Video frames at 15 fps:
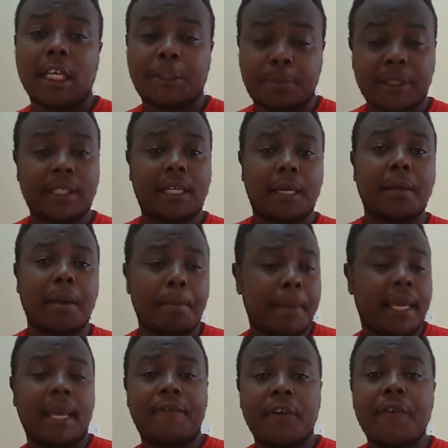Especially
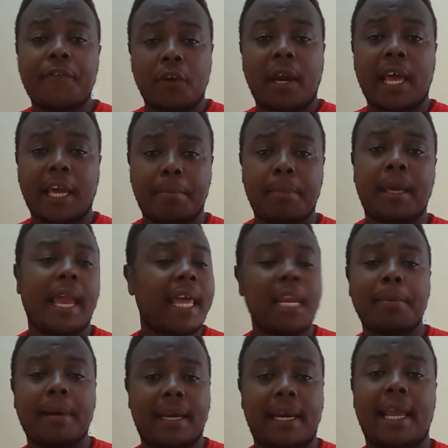me, if you're like me,
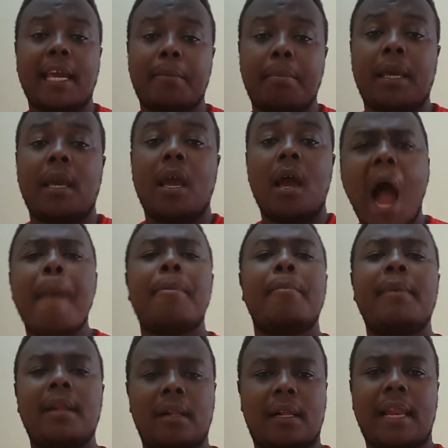anybody like me.
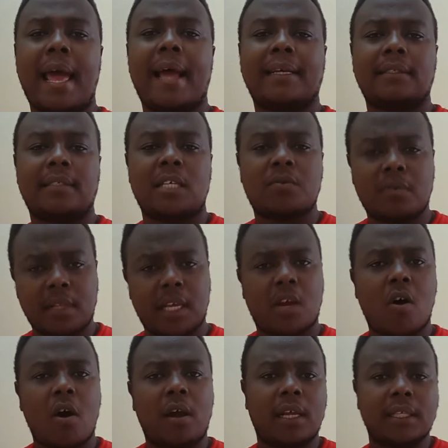Upper middle class, that's what
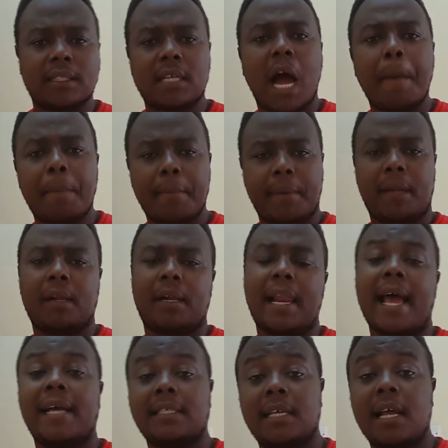they call us, upper middle
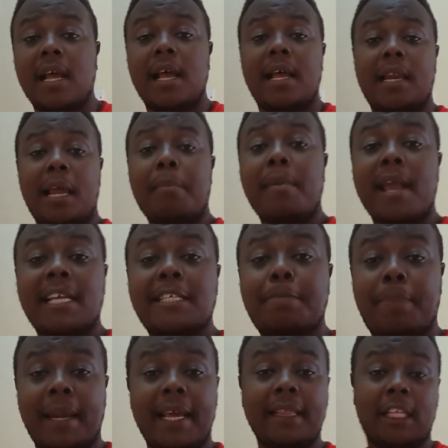class. Let me
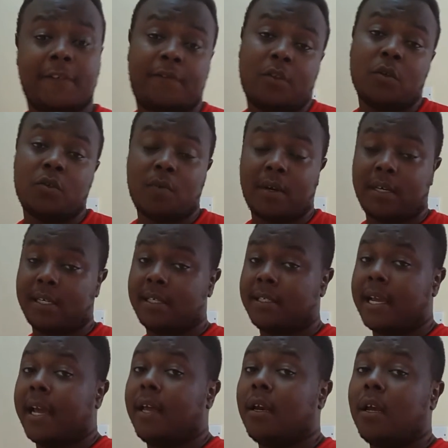explain this for those who
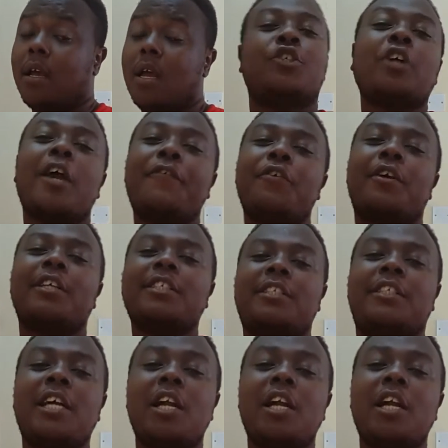understand. So if you can